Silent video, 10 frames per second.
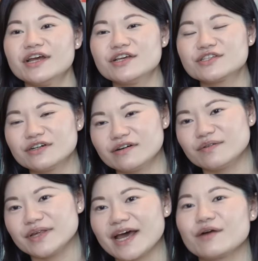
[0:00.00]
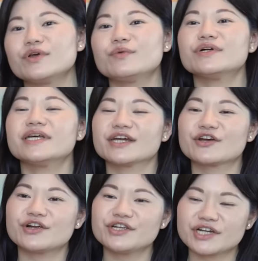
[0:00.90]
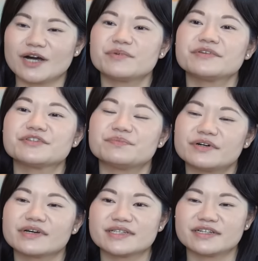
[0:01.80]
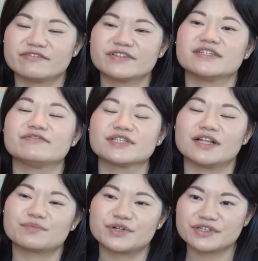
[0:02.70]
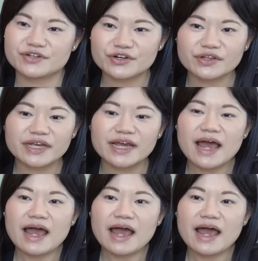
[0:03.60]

So yeah, we would encourage couples to book civil celebrants early.